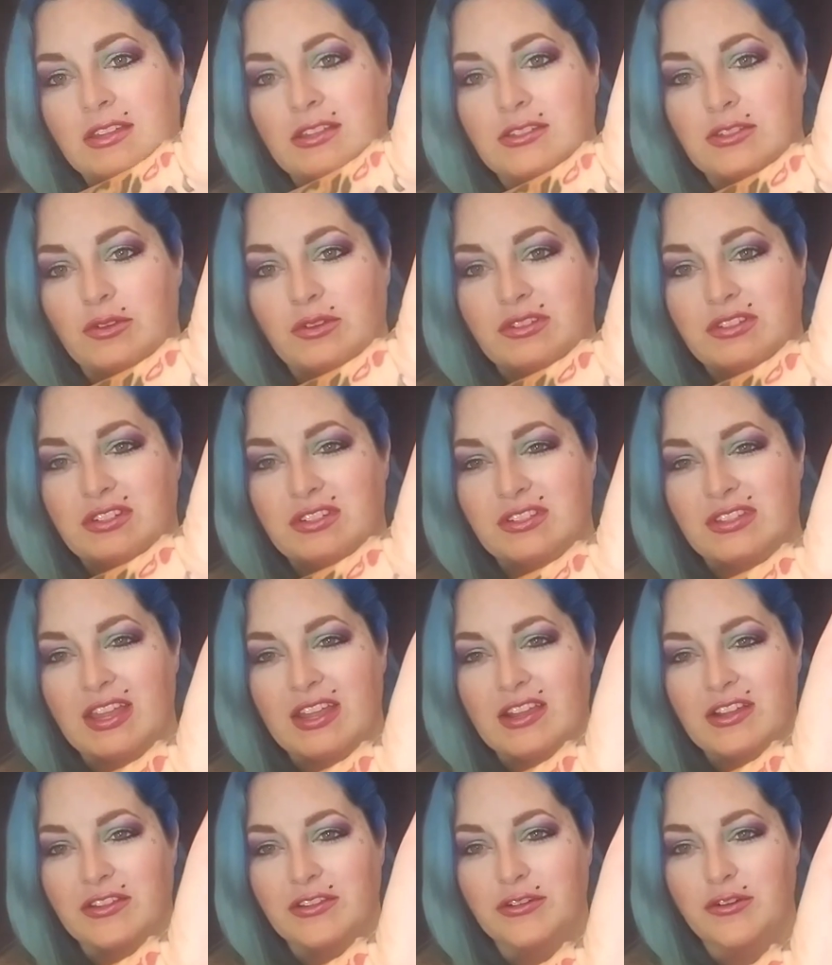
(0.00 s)
So it's just
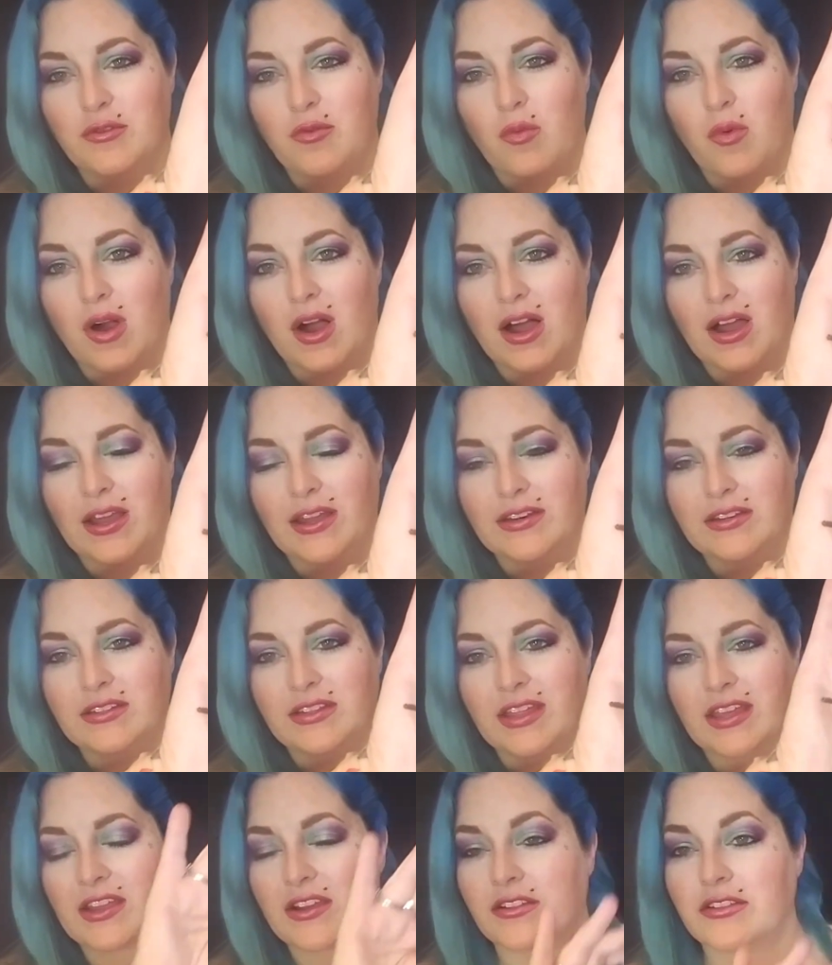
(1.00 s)
like a little wand,
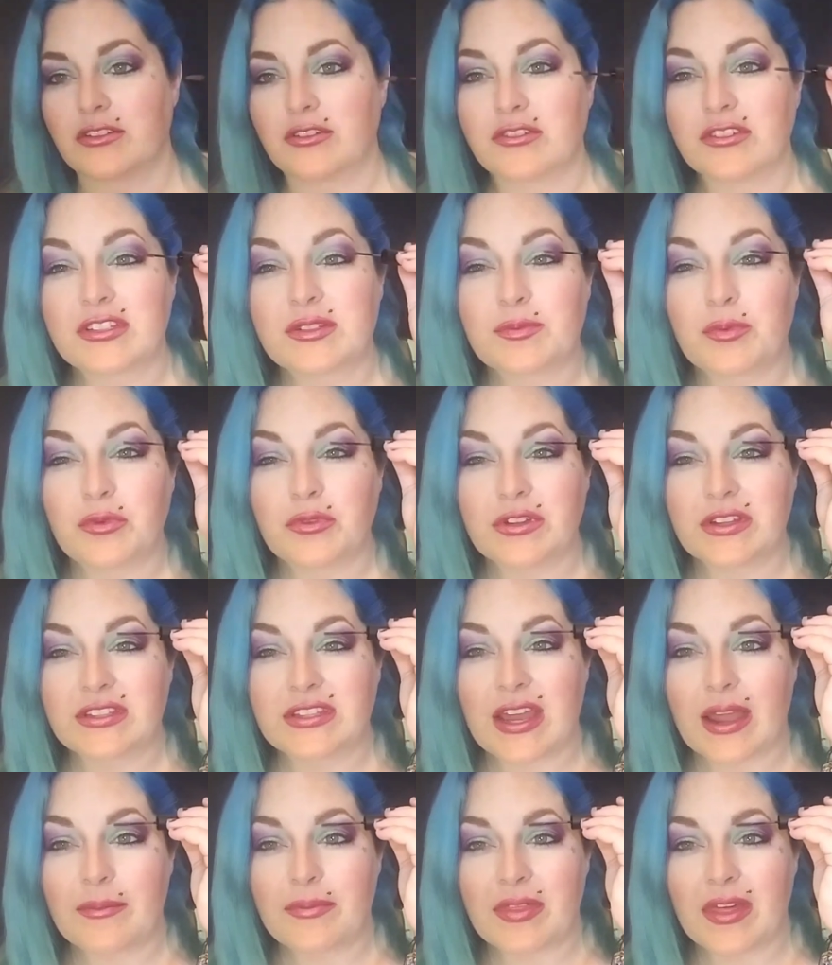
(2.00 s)
like a little spoolie
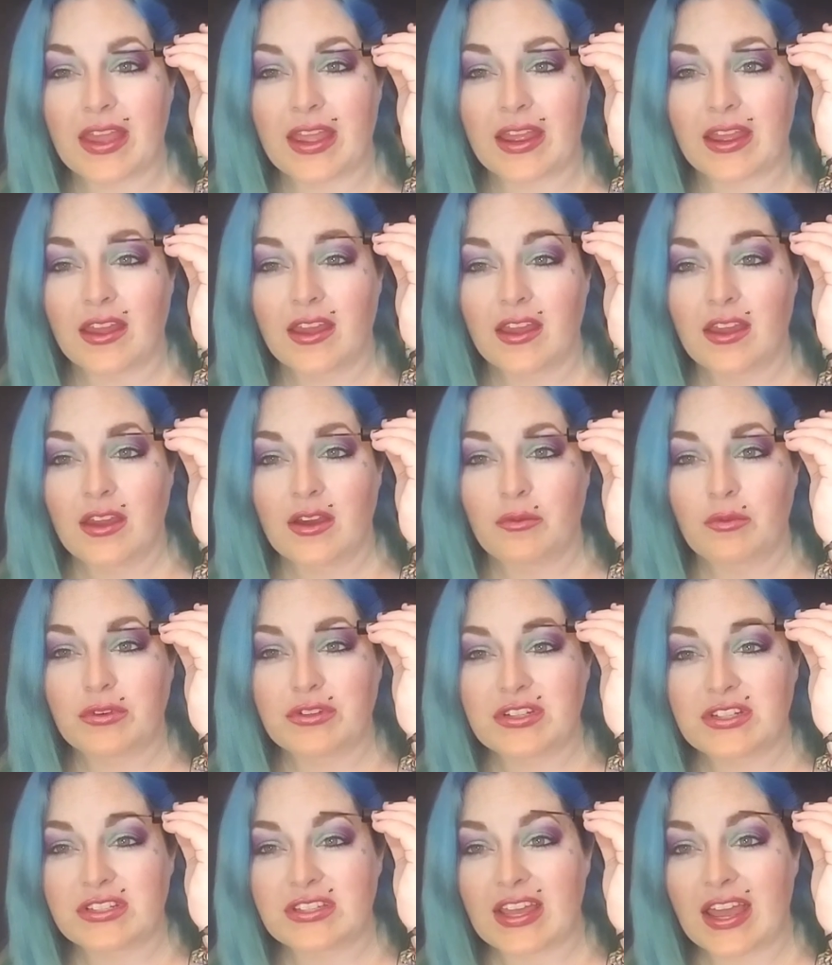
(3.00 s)
type thing,
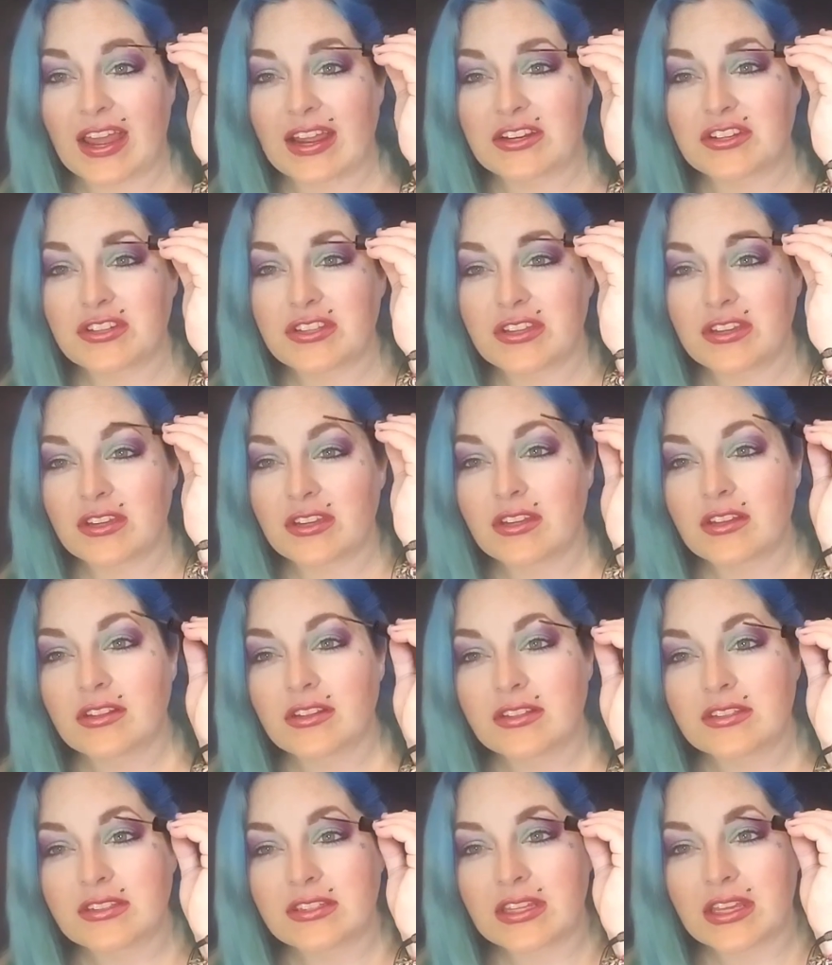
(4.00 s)
which is actually,
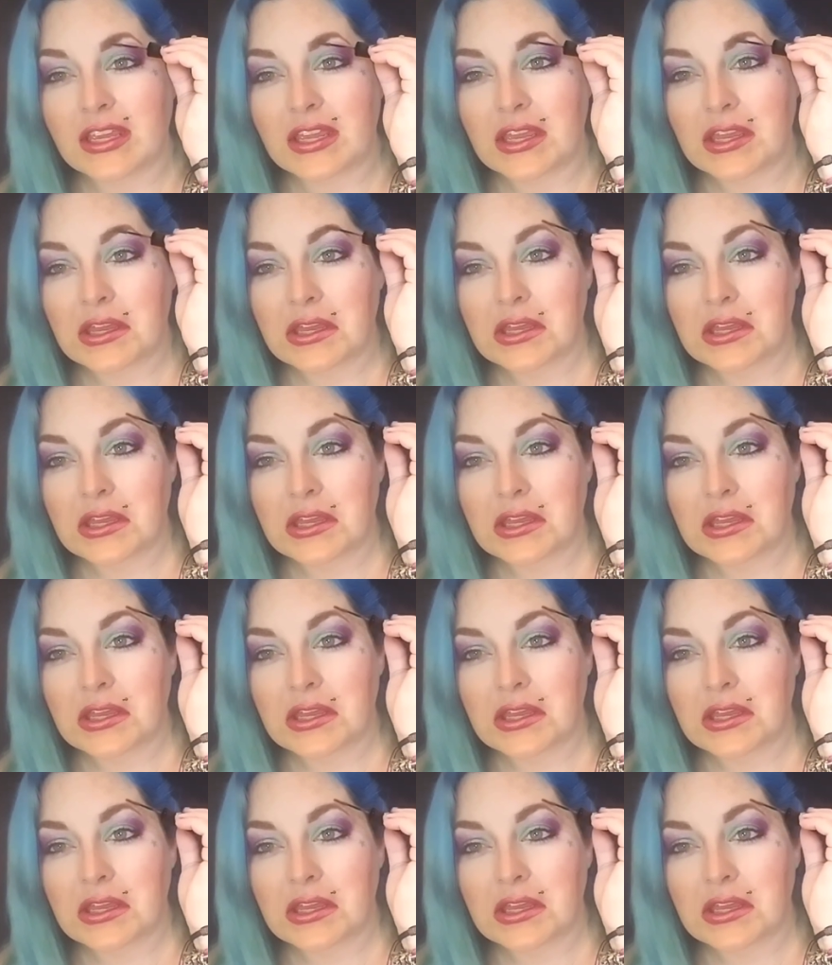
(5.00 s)
let's see.